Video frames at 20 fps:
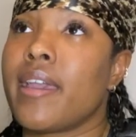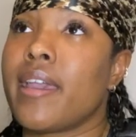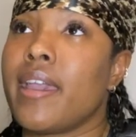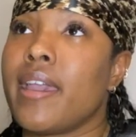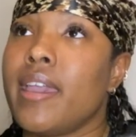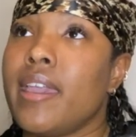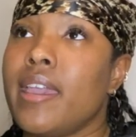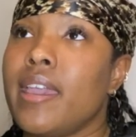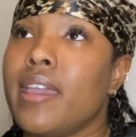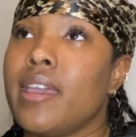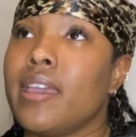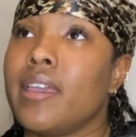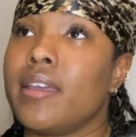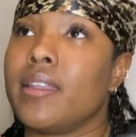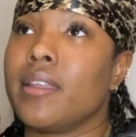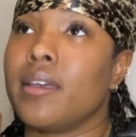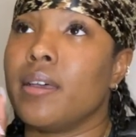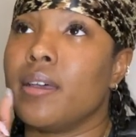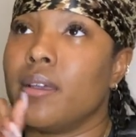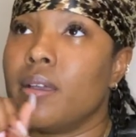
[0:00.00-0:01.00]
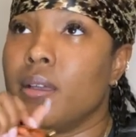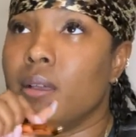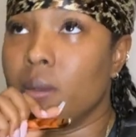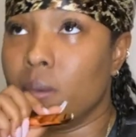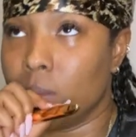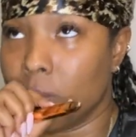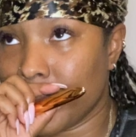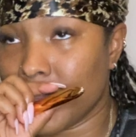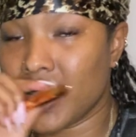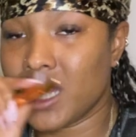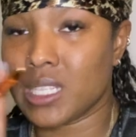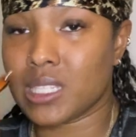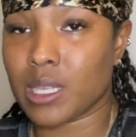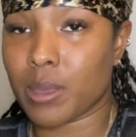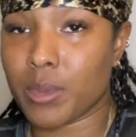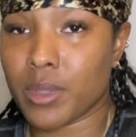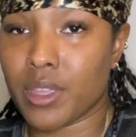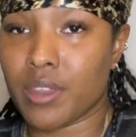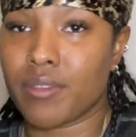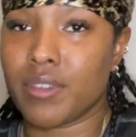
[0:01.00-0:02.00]
And in
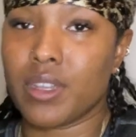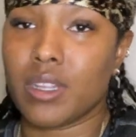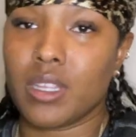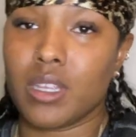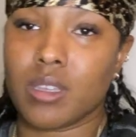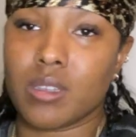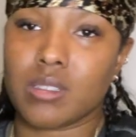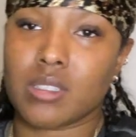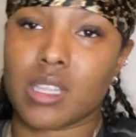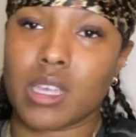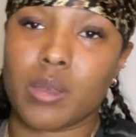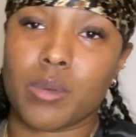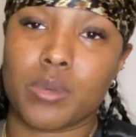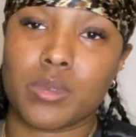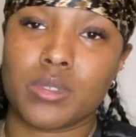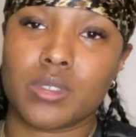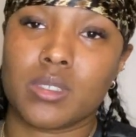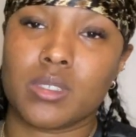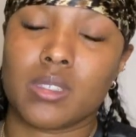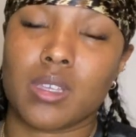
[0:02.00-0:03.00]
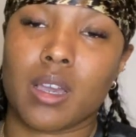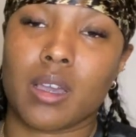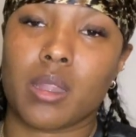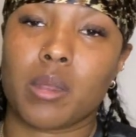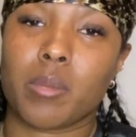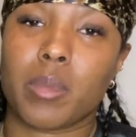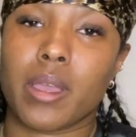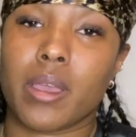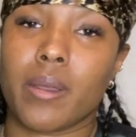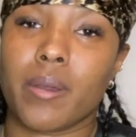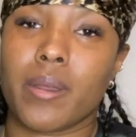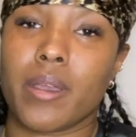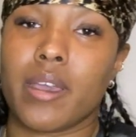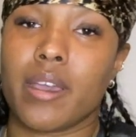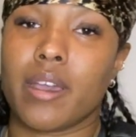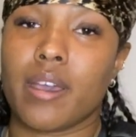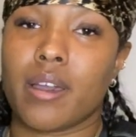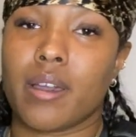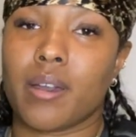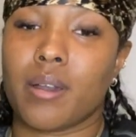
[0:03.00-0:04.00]
some of their videos, they was just talking about
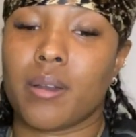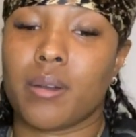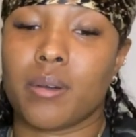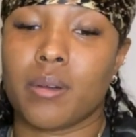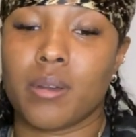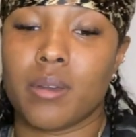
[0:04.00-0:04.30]
how,